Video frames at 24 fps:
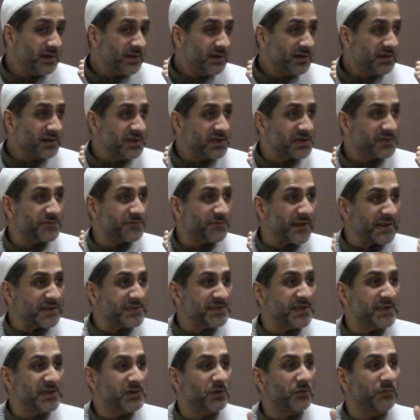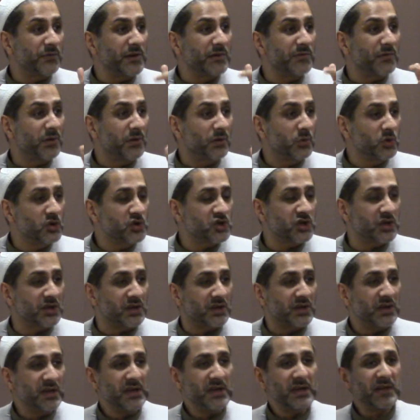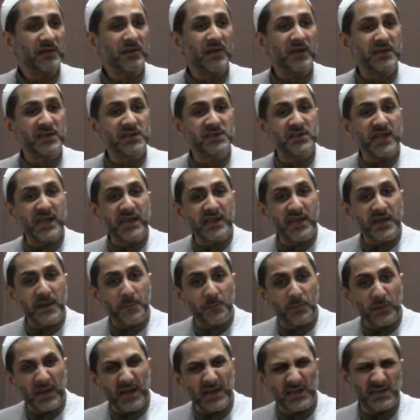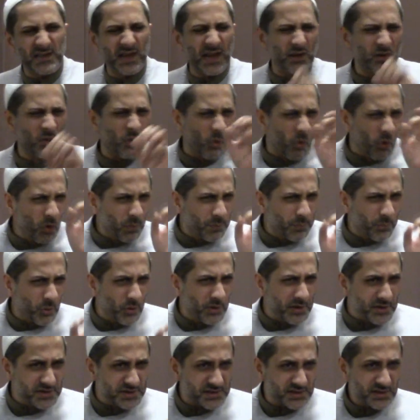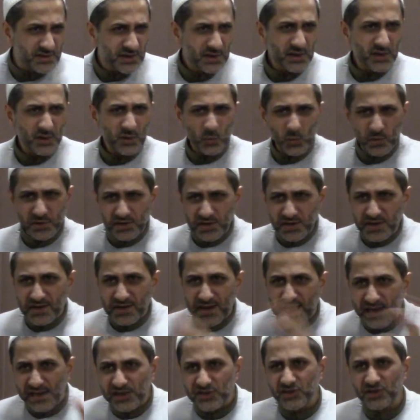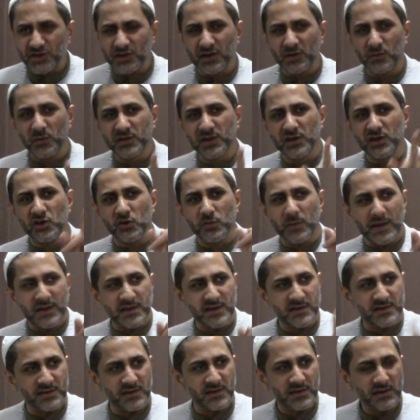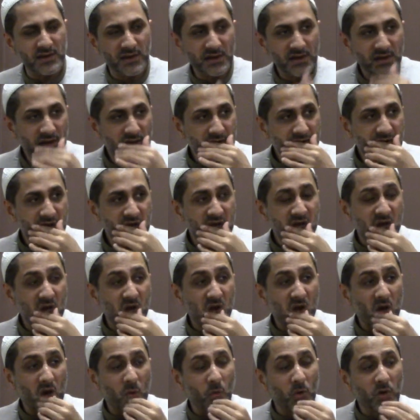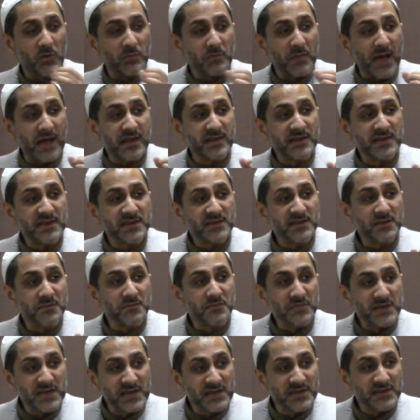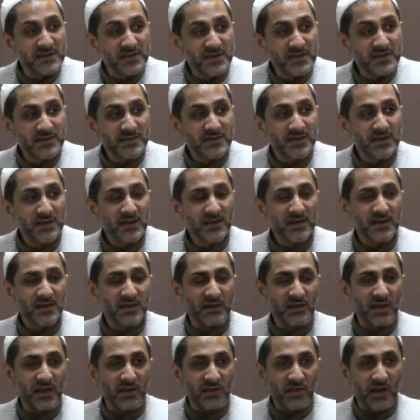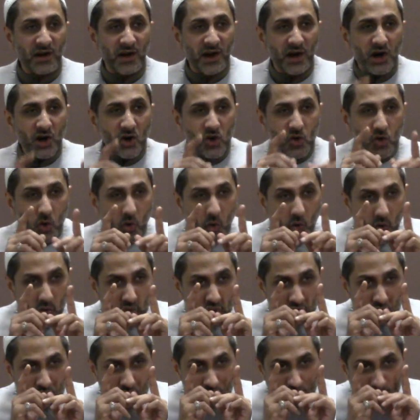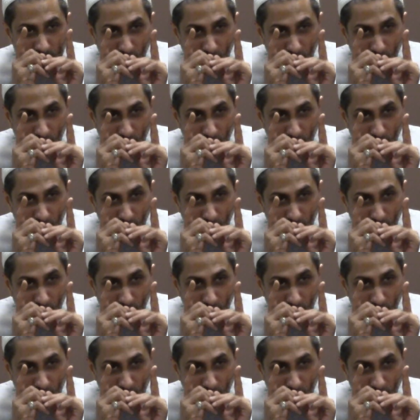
this facet of evolution that is taking place at all points within nature and within humanity? What Mahdiism means is that there are no two